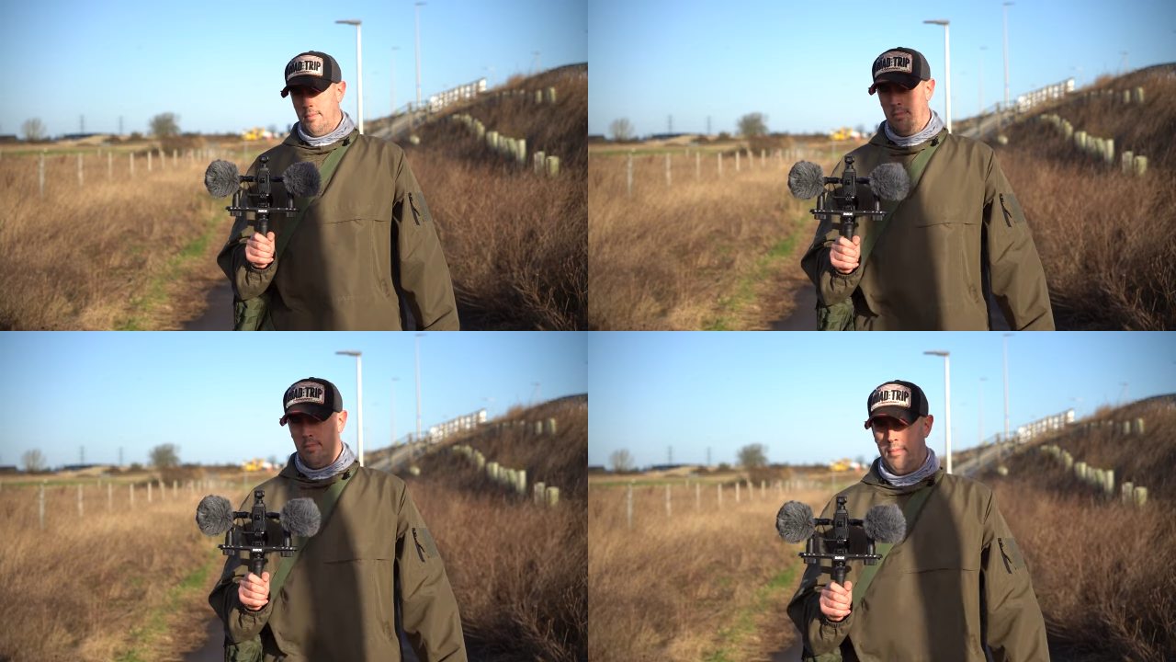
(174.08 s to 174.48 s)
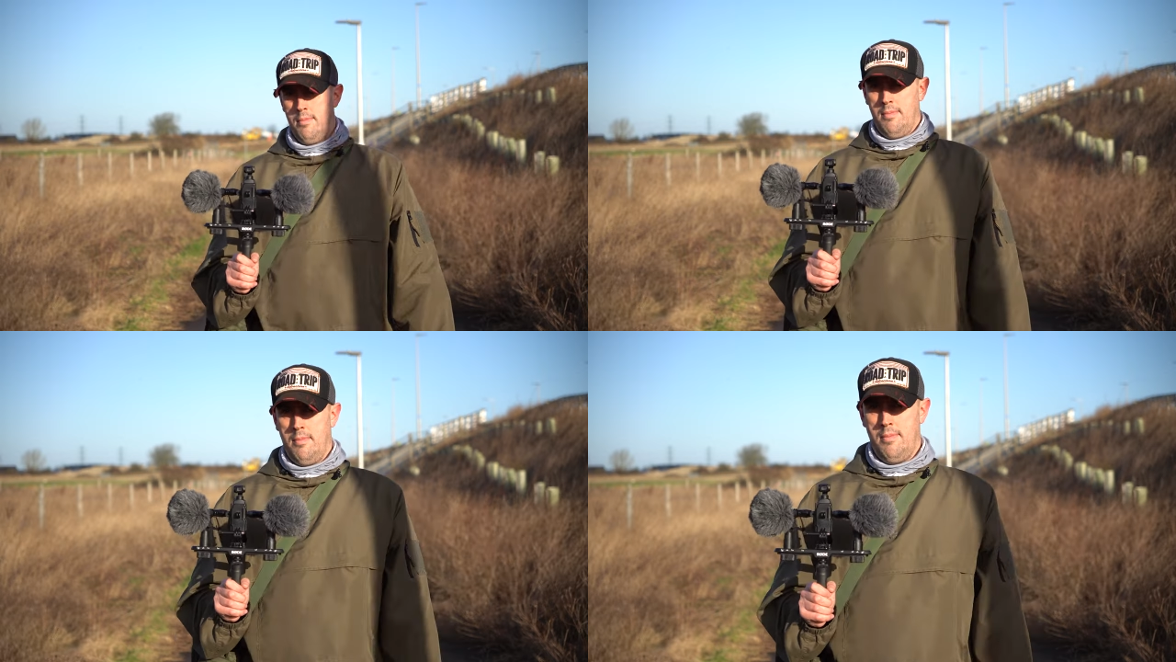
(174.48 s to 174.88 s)
And we've
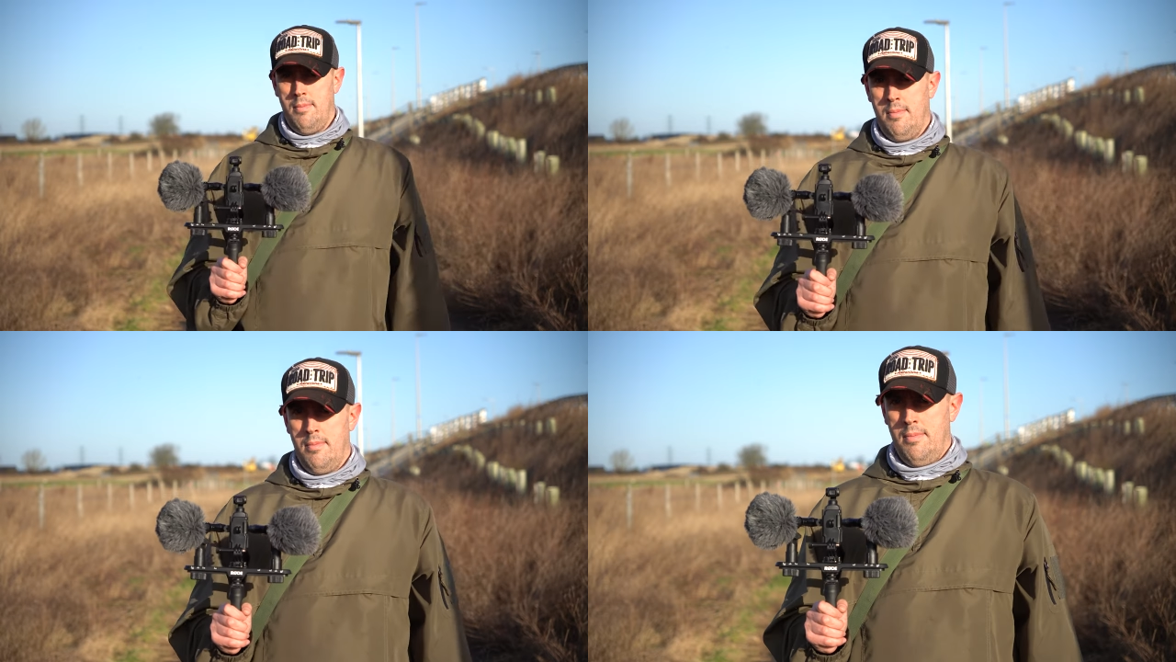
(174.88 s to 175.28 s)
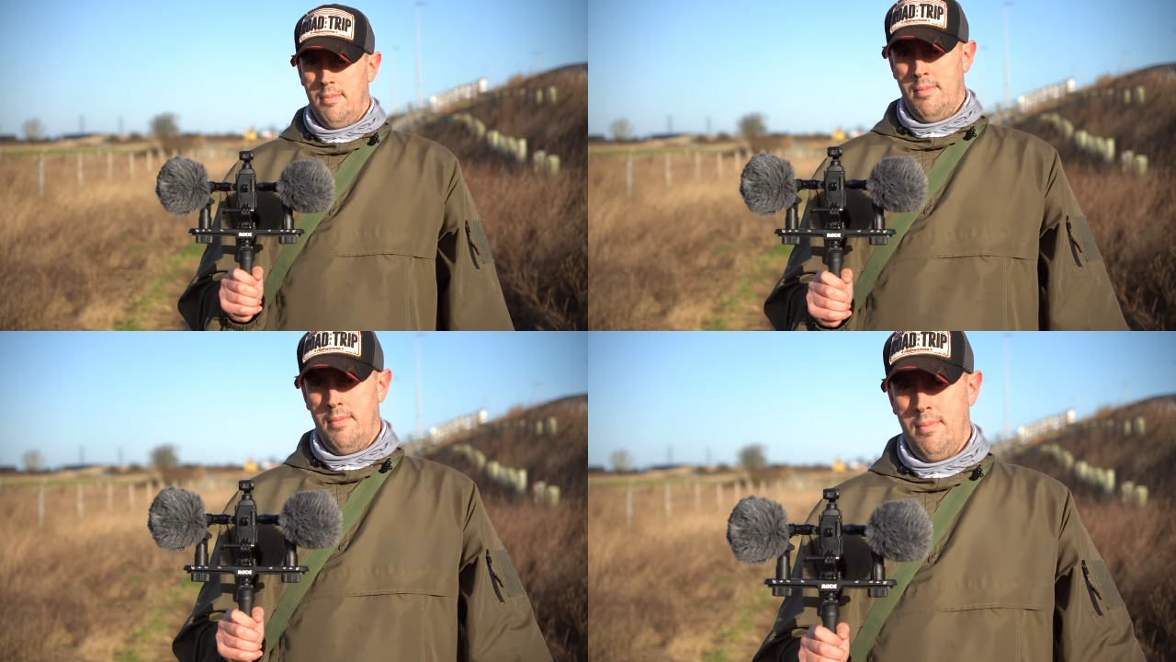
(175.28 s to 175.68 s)
got the windshields
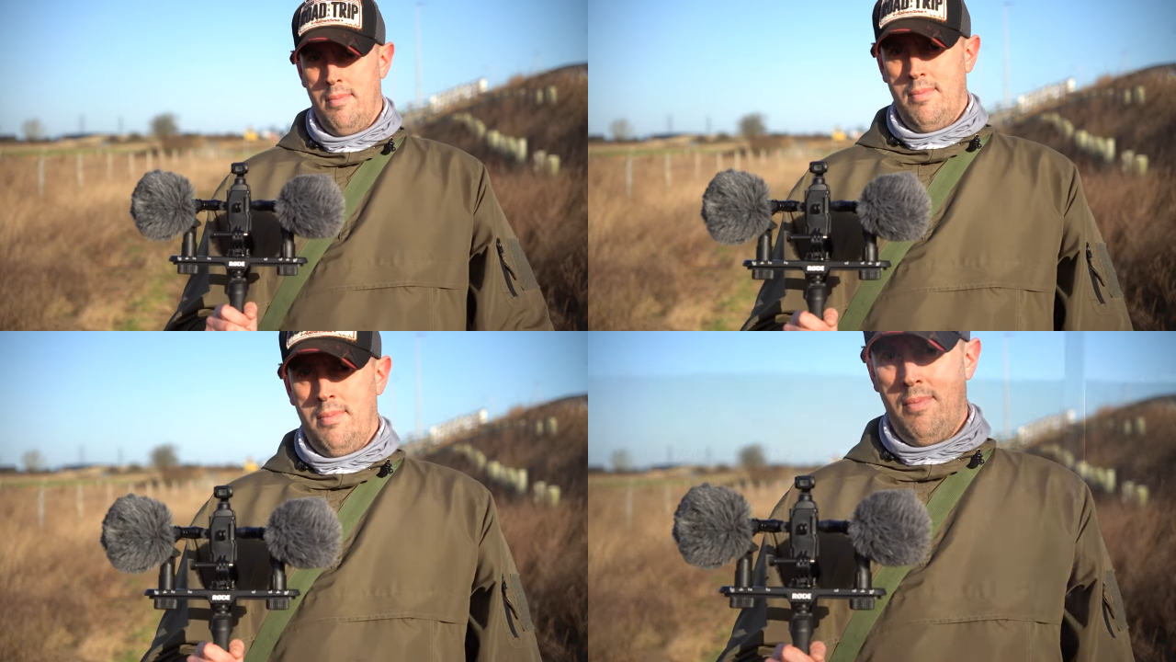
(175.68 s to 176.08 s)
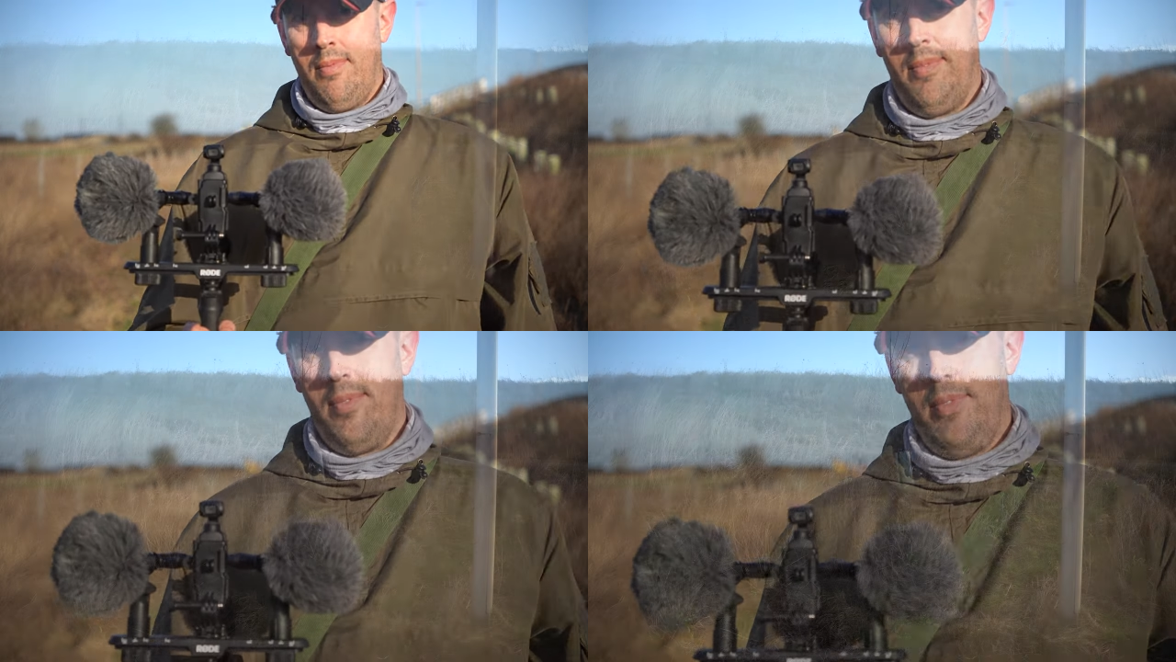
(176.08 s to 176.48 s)
on the microphones.